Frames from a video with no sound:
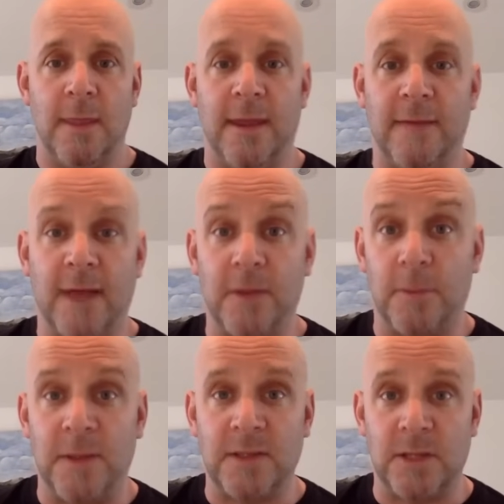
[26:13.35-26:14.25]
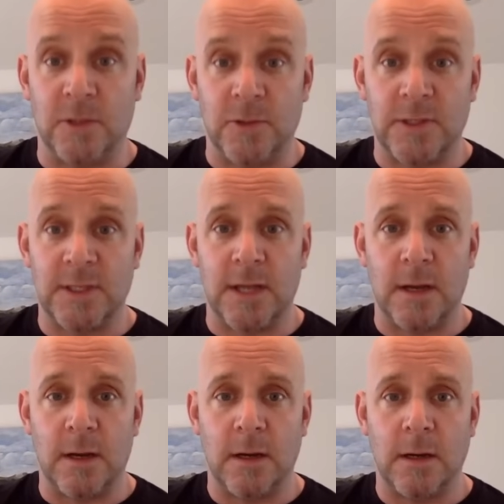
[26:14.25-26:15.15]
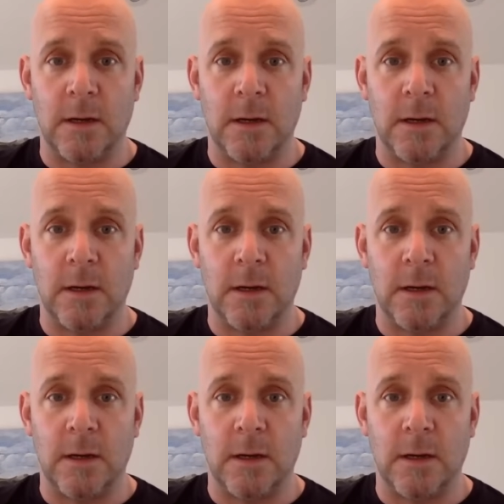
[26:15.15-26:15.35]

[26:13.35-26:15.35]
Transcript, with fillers: that have got their best interests at heart?